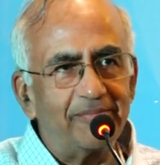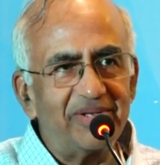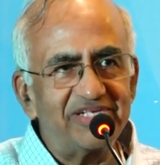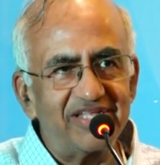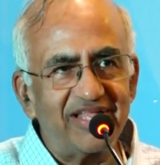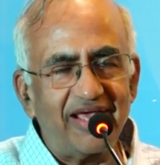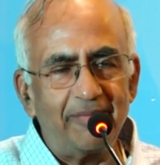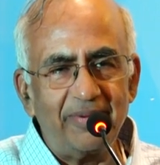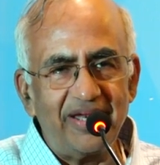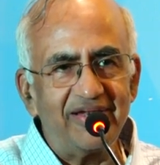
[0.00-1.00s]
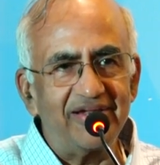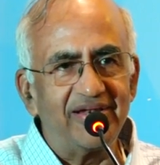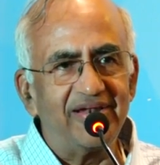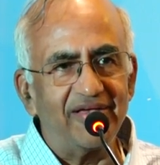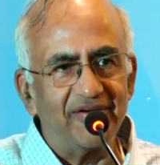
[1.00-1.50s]
picture that I
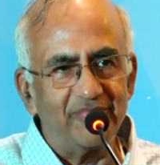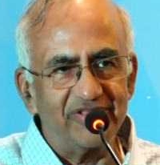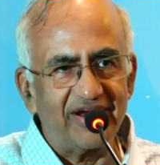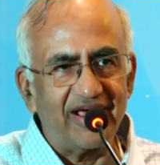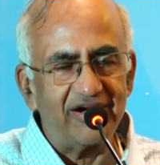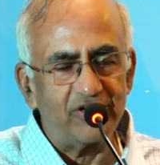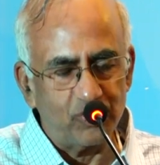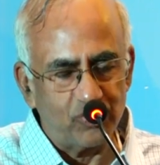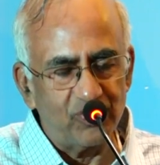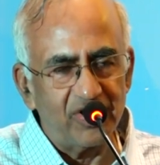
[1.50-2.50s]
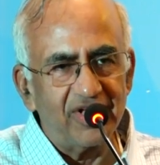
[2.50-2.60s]
painted with regard to